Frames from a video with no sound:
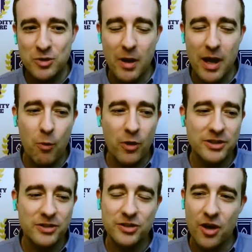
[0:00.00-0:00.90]
So I
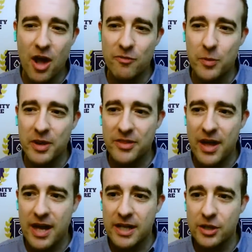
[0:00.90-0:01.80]
wanted to start off with
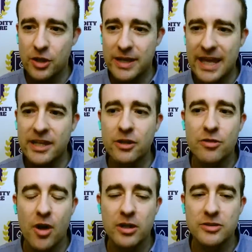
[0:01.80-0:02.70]
getting
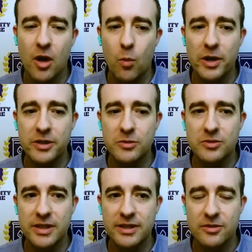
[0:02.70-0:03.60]
your thoughts on what you
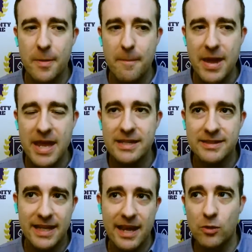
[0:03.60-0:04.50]
see as the
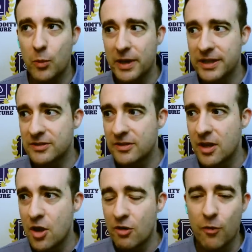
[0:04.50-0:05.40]
main tailwinds
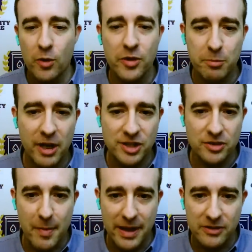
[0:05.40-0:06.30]
for the
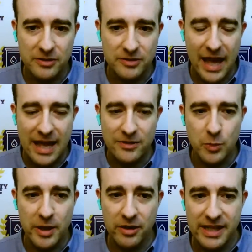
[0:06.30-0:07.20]
precious metals
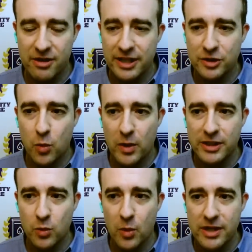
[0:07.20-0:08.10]
as we are here in
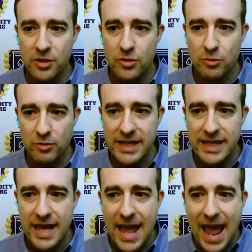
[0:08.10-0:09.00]

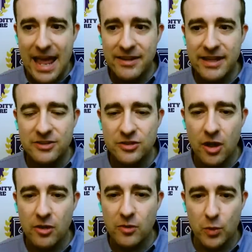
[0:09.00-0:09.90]
2023. And let's
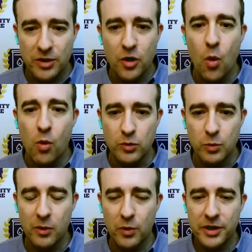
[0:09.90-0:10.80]
start with
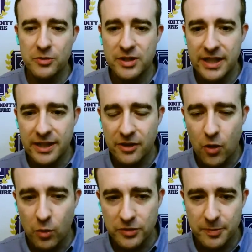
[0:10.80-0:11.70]
gold. What are you seeing in the
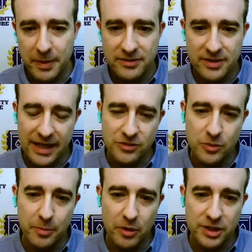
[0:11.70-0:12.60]
gold space that has
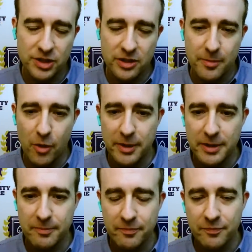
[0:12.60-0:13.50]
you bullish at the
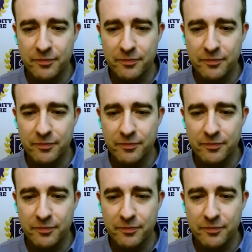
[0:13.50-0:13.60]
moment?